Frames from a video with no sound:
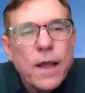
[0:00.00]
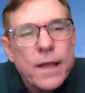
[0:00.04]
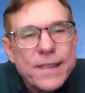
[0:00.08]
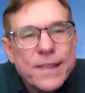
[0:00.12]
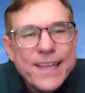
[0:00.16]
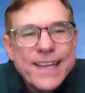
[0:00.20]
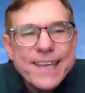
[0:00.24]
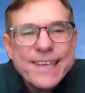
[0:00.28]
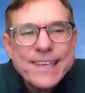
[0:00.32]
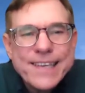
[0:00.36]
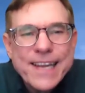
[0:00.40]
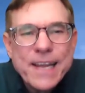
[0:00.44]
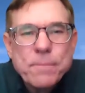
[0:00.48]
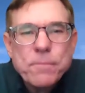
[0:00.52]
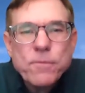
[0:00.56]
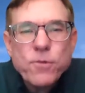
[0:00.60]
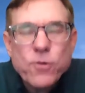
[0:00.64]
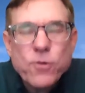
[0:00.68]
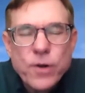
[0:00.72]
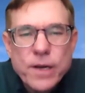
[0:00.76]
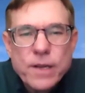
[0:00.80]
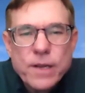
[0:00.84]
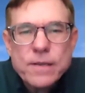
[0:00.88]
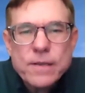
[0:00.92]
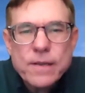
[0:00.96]
These same
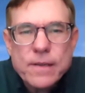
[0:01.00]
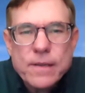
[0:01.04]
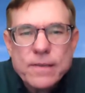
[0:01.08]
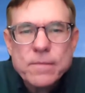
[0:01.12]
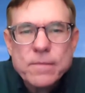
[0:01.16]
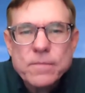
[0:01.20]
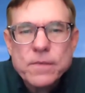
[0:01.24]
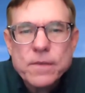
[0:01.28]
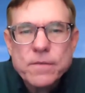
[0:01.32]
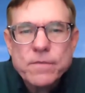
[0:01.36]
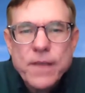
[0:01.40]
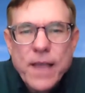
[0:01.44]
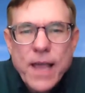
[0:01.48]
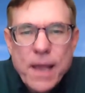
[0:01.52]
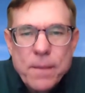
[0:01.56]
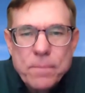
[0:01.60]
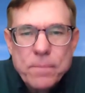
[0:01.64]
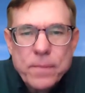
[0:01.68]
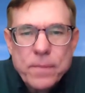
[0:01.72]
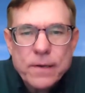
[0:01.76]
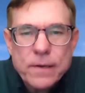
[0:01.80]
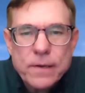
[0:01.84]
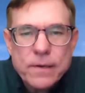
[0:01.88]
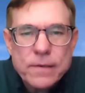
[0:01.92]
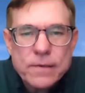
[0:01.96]
criticisms of
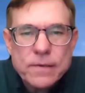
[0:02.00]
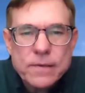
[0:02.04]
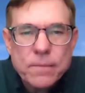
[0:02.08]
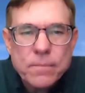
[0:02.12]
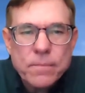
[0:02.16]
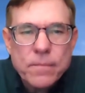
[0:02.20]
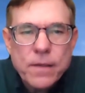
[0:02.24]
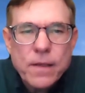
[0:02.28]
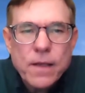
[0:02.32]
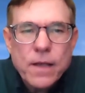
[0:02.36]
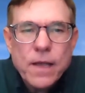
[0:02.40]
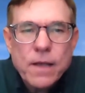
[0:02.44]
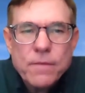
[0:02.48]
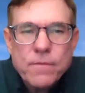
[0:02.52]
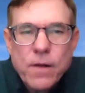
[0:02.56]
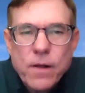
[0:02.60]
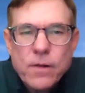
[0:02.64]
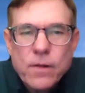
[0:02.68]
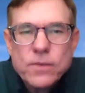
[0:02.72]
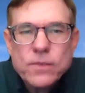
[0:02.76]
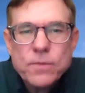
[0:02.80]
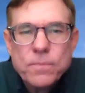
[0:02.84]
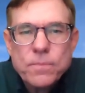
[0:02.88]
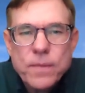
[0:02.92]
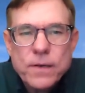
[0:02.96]
capitalism have
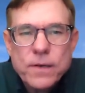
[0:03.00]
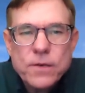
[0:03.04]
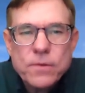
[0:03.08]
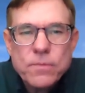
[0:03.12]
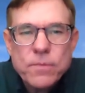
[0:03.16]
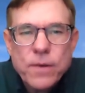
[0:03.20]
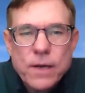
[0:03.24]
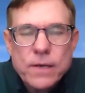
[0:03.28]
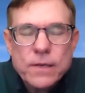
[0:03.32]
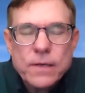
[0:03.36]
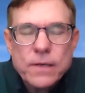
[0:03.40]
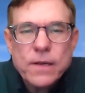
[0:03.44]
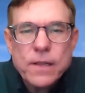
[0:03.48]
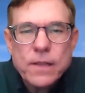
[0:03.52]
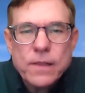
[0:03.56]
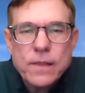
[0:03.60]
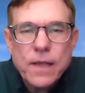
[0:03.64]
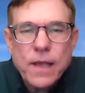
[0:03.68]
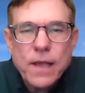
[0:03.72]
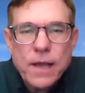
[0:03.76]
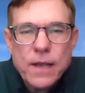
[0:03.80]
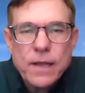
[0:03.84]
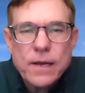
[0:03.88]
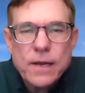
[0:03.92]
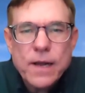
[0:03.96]
also been directed at
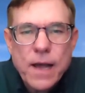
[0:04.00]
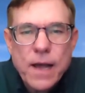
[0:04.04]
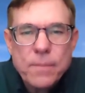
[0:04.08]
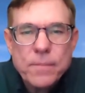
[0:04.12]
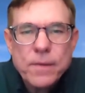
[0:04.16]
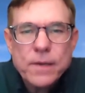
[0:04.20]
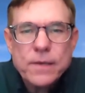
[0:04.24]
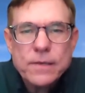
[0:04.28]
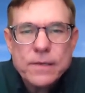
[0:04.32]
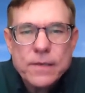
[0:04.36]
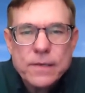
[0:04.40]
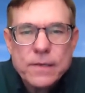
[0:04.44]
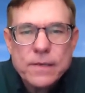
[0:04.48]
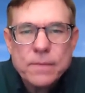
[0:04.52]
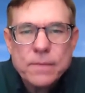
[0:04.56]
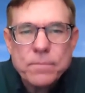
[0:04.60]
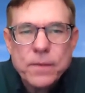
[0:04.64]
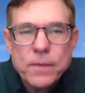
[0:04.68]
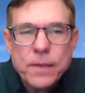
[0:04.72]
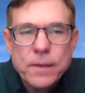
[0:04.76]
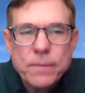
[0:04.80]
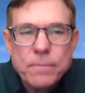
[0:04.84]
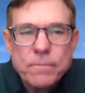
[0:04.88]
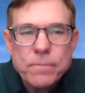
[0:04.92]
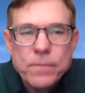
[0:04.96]
the economics
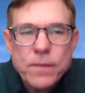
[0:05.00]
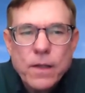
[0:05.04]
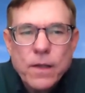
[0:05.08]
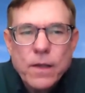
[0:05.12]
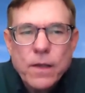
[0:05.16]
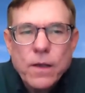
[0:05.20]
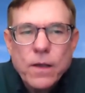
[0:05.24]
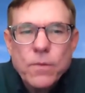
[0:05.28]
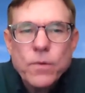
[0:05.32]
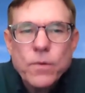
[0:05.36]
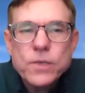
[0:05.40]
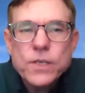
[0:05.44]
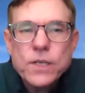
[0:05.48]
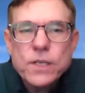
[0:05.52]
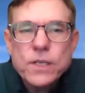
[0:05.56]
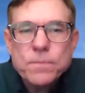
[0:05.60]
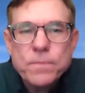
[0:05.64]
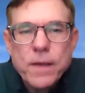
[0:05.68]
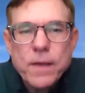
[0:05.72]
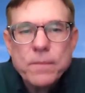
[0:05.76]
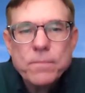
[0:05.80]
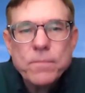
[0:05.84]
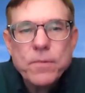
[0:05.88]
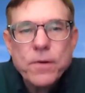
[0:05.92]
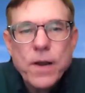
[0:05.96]
discipline, which has
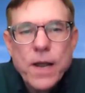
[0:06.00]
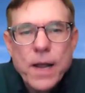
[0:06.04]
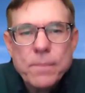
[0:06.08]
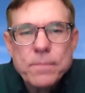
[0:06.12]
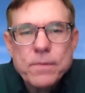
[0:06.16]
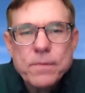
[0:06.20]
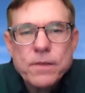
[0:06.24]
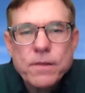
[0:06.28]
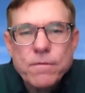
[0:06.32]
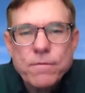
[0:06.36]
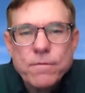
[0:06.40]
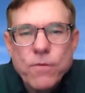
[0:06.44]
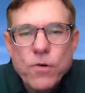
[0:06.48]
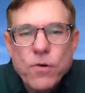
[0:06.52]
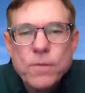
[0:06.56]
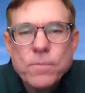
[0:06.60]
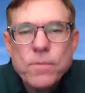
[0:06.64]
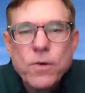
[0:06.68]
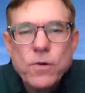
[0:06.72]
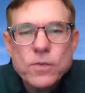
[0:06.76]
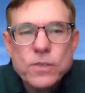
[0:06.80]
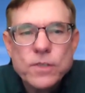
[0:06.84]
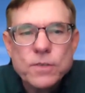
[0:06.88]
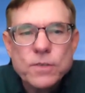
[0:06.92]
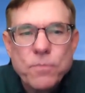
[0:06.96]
been perhaps the
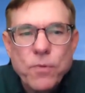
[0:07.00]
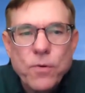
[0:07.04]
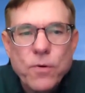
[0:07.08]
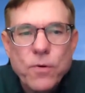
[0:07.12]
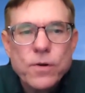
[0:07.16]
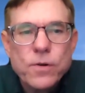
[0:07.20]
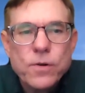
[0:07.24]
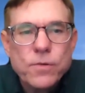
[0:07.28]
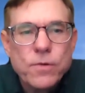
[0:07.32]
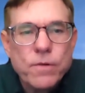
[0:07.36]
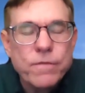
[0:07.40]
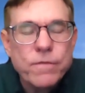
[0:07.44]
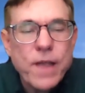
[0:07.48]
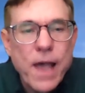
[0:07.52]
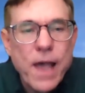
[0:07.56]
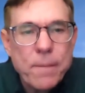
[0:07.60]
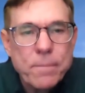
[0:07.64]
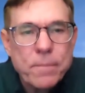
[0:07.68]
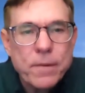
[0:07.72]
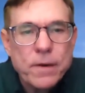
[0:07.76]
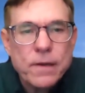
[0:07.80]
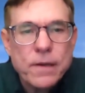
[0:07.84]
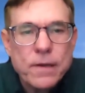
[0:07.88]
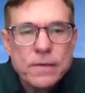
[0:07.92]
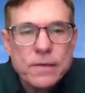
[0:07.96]
foremost supporter of
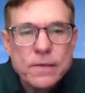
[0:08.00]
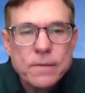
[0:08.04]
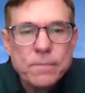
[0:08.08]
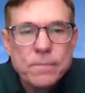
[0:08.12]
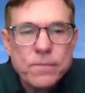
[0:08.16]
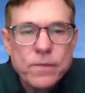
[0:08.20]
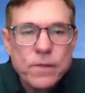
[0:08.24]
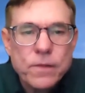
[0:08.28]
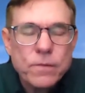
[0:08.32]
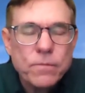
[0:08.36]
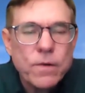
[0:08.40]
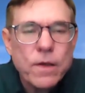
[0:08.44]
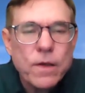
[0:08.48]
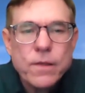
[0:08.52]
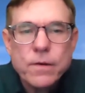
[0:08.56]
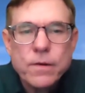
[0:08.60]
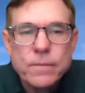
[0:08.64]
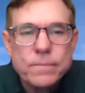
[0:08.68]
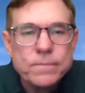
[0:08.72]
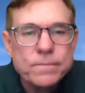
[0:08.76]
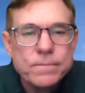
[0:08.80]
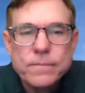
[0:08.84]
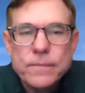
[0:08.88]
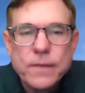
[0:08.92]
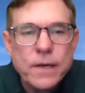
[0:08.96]
capitalism,
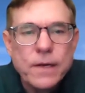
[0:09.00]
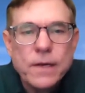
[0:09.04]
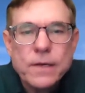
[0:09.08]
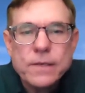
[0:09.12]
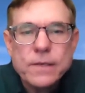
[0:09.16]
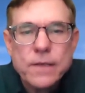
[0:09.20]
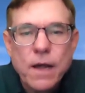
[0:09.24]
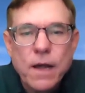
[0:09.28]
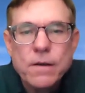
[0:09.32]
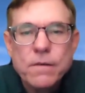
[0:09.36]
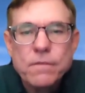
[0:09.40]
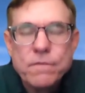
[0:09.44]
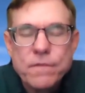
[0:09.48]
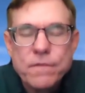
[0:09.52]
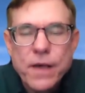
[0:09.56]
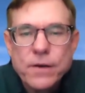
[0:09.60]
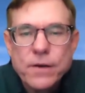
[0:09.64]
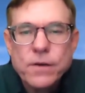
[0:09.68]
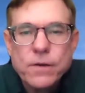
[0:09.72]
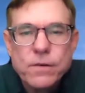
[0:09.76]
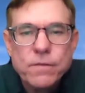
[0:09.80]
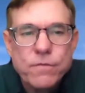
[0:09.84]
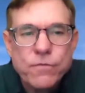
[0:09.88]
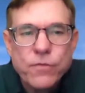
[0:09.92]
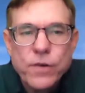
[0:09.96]
whether in its
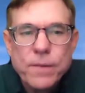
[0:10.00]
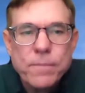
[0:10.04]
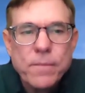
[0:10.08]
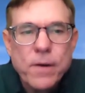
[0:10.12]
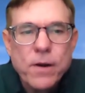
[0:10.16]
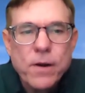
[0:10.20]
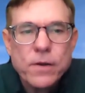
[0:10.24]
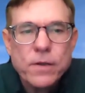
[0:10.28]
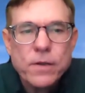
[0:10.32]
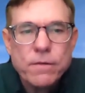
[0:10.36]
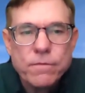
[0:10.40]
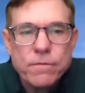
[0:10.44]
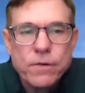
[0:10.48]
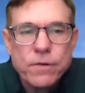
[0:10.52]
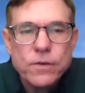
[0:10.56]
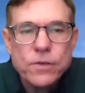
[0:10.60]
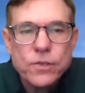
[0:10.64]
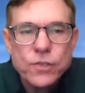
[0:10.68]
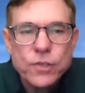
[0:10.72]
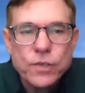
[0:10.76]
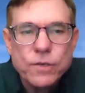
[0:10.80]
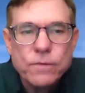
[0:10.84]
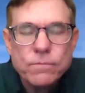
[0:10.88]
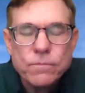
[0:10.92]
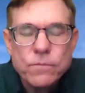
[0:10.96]
unfettered free market
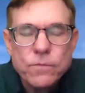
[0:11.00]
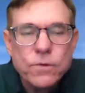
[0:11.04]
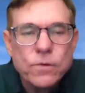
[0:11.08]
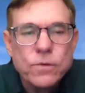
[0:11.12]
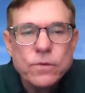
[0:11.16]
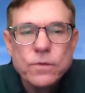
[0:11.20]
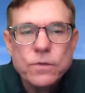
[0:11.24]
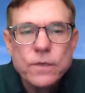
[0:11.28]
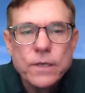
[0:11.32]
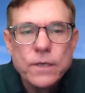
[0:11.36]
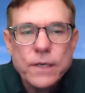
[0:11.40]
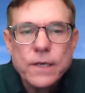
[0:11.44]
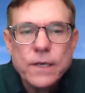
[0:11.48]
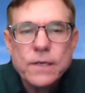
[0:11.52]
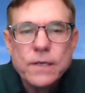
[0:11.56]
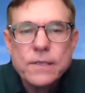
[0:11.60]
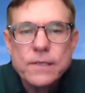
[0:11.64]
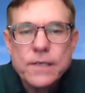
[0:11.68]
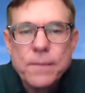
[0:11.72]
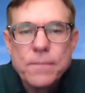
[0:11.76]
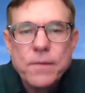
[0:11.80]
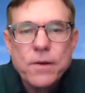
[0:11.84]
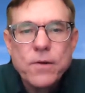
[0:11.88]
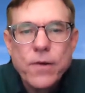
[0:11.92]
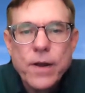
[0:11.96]
version or in its
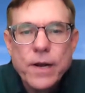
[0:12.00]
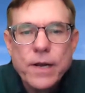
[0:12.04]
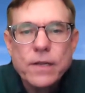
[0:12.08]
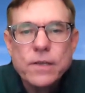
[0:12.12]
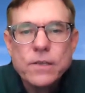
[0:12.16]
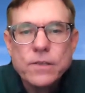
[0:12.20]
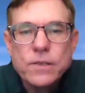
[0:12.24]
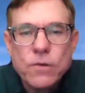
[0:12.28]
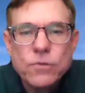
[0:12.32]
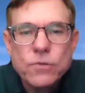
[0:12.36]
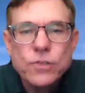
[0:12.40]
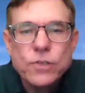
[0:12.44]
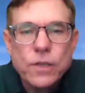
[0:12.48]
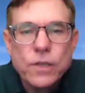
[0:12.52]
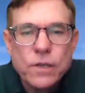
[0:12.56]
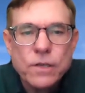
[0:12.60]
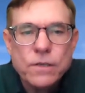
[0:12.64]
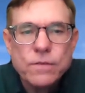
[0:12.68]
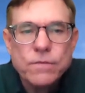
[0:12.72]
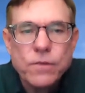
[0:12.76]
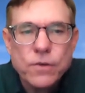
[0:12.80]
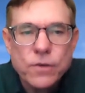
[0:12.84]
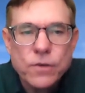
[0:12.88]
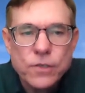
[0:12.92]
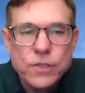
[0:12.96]
democratic
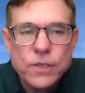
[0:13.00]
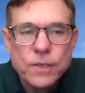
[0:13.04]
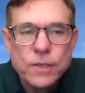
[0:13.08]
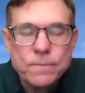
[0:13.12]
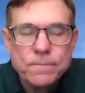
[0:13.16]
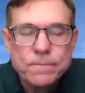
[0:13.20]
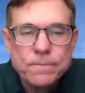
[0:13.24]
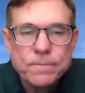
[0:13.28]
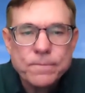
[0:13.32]
socialist version.